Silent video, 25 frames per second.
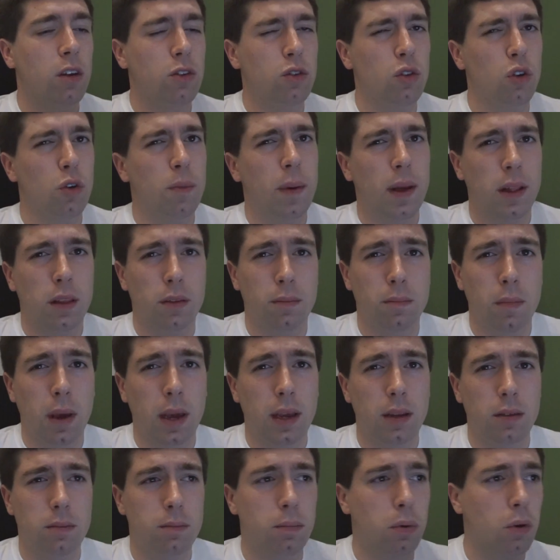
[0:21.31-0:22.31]
talk about the
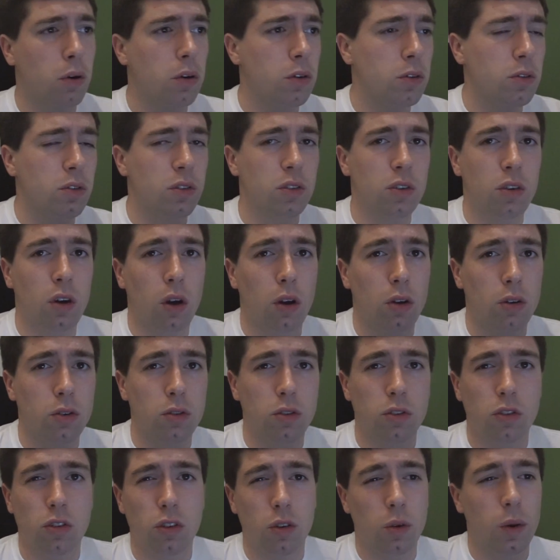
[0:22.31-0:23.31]
main pros and
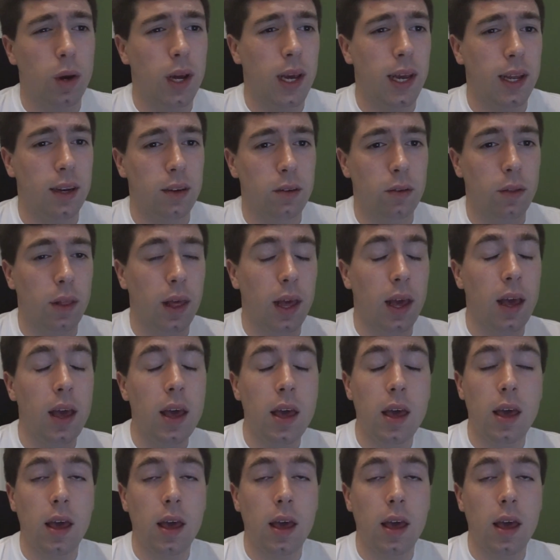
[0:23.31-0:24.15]
cons to it and all that.